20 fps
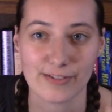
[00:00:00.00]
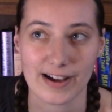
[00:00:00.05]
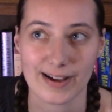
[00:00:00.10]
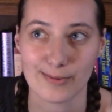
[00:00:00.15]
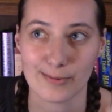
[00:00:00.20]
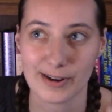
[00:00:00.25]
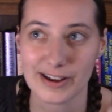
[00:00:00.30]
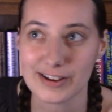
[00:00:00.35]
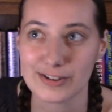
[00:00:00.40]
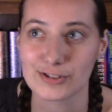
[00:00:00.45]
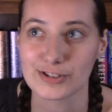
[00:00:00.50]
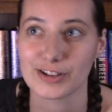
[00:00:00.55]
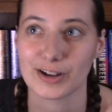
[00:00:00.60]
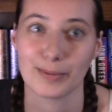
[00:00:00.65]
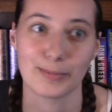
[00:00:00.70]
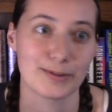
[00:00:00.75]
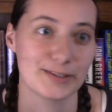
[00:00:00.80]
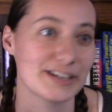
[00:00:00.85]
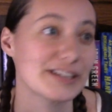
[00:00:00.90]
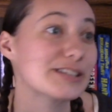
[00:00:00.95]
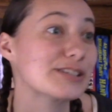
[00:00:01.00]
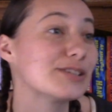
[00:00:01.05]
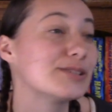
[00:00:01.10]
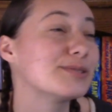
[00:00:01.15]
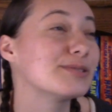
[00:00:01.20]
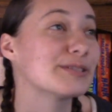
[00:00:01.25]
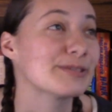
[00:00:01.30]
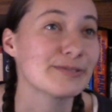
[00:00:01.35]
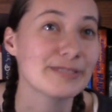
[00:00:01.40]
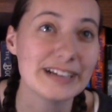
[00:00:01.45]
I wish teleportation
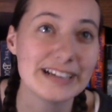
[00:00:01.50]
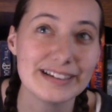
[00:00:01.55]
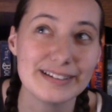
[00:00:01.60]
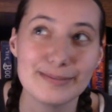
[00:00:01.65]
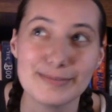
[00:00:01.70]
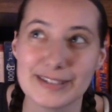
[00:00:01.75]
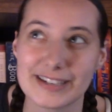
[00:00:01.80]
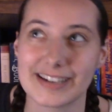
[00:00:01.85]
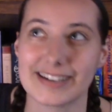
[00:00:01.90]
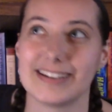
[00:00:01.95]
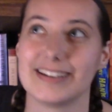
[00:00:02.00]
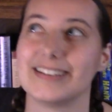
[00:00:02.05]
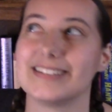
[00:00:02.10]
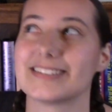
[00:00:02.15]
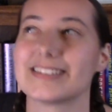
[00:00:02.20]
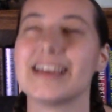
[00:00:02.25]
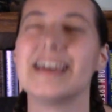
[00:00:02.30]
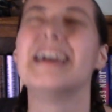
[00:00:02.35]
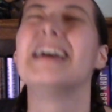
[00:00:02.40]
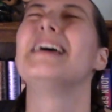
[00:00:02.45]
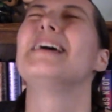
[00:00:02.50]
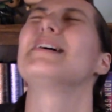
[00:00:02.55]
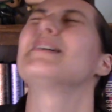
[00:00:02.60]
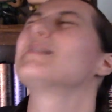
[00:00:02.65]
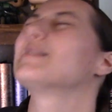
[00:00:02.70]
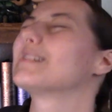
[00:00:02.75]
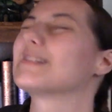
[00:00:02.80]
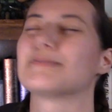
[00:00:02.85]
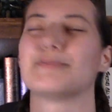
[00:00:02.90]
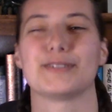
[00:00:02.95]
was real because it
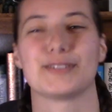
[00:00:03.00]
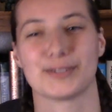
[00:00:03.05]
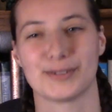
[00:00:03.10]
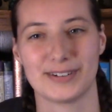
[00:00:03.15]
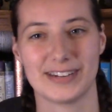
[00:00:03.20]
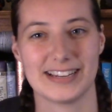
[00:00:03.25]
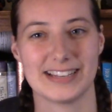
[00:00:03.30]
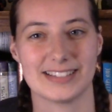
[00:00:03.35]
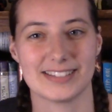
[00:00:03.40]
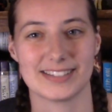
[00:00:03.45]
would just be so nice.